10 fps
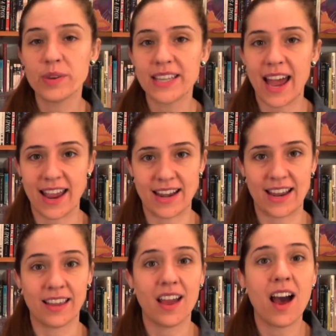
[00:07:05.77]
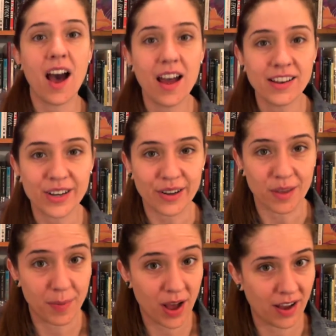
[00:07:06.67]
was hiding, under
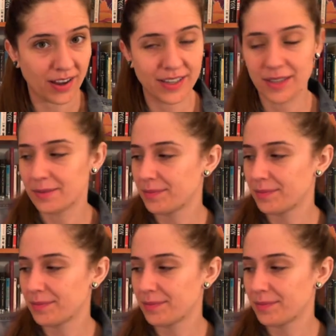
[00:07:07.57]
the pond.